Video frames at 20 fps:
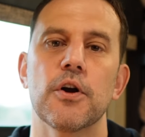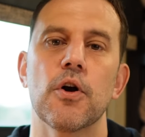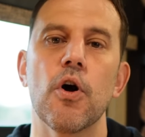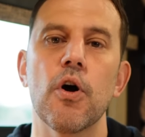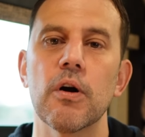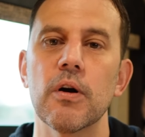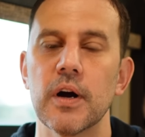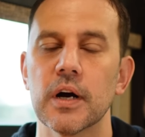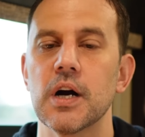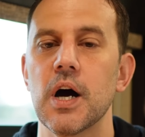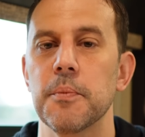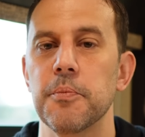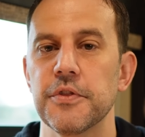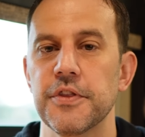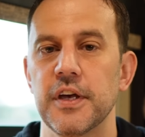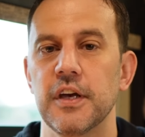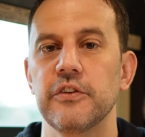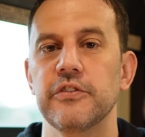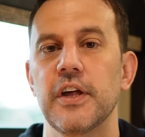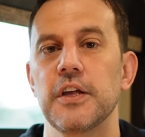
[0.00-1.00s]
there are a couple
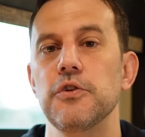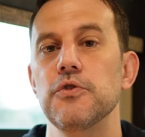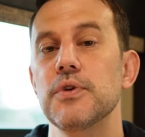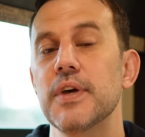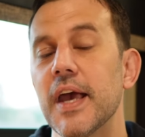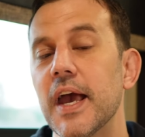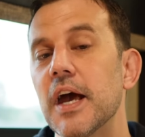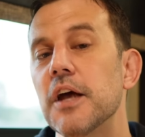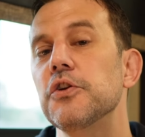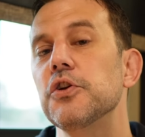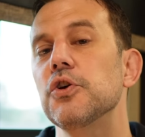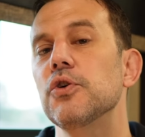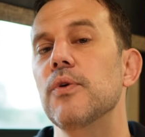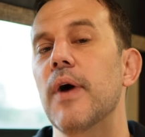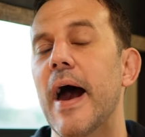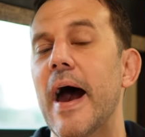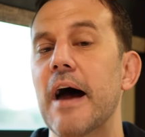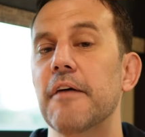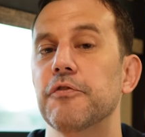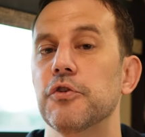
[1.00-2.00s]
things that you can do
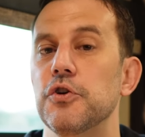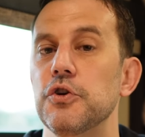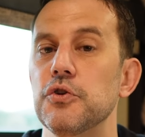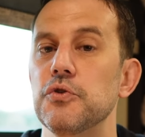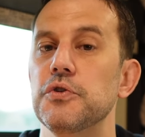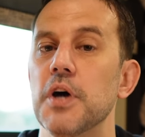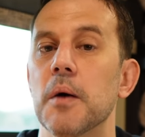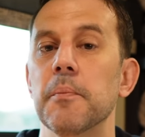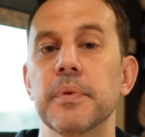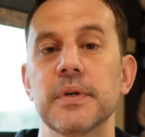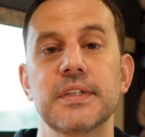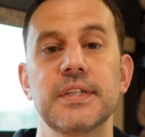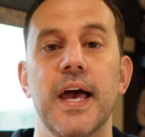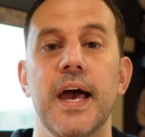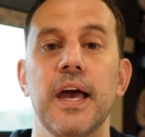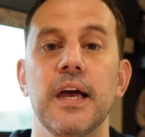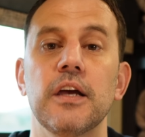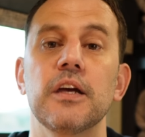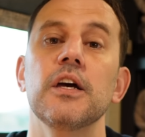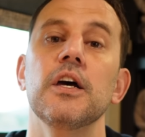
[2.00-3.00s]
after you dump a
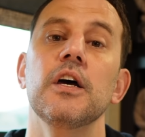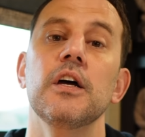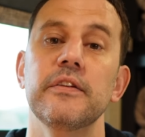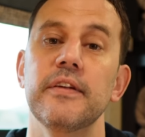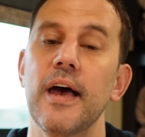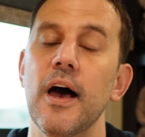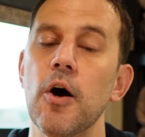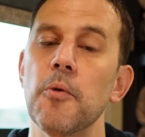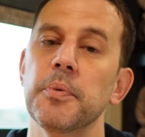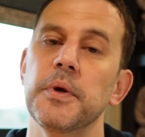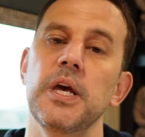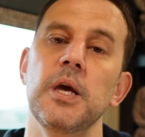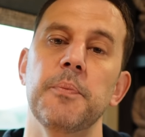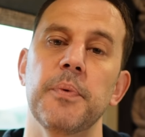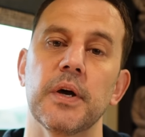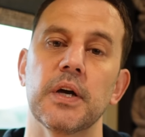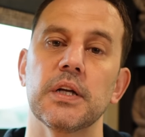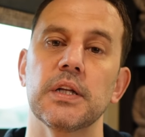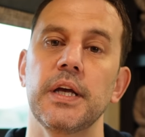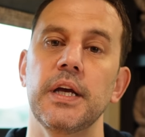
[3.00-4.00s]
tank to help keep
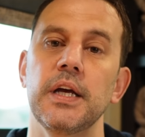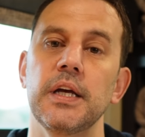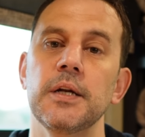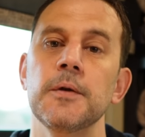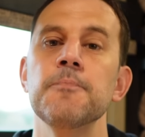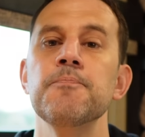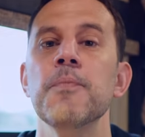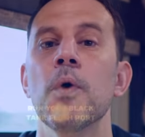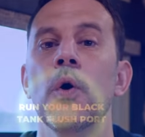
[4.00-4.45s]
it clean.